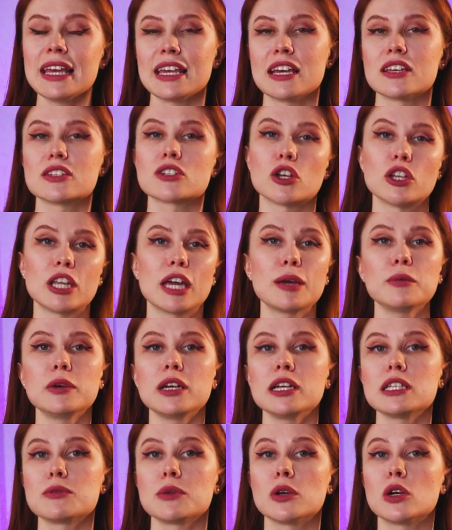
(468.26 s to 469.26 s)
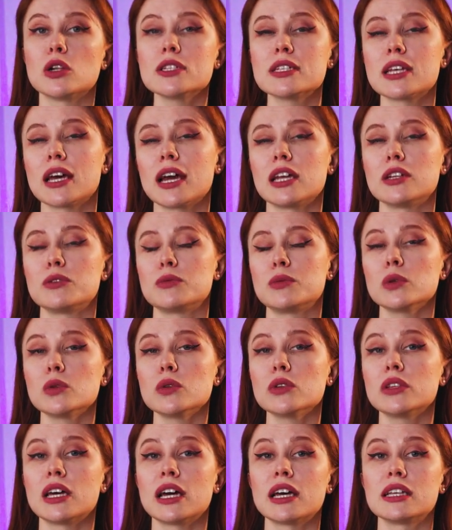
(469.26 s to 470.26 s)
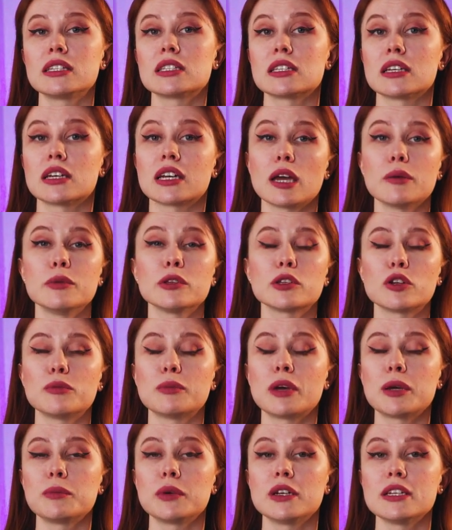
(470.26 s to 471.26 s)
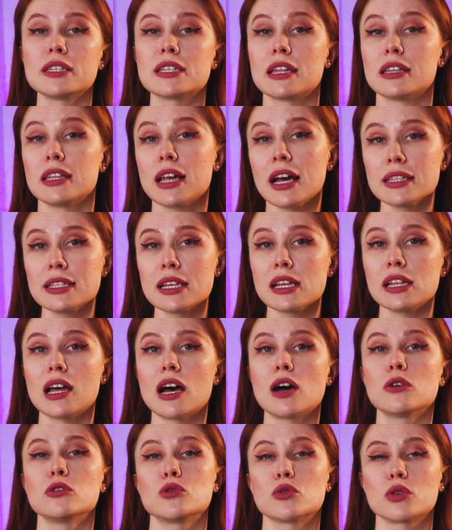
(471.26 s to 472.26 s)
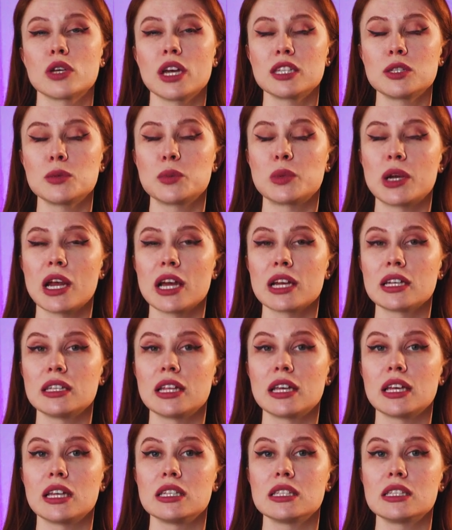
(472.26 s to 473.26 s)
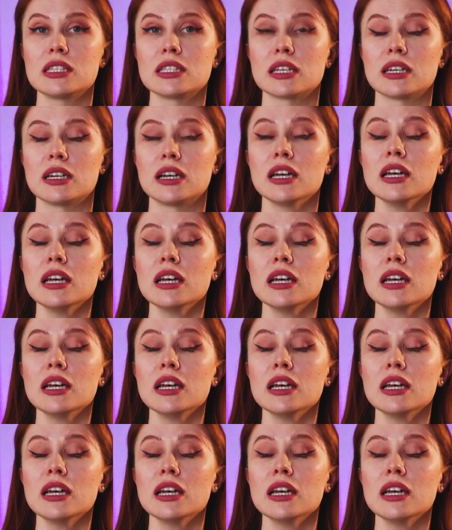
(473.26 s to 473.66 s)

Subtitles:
Yes, on Emirates we also had a rule that cabin crew members are not allowed to get pregnant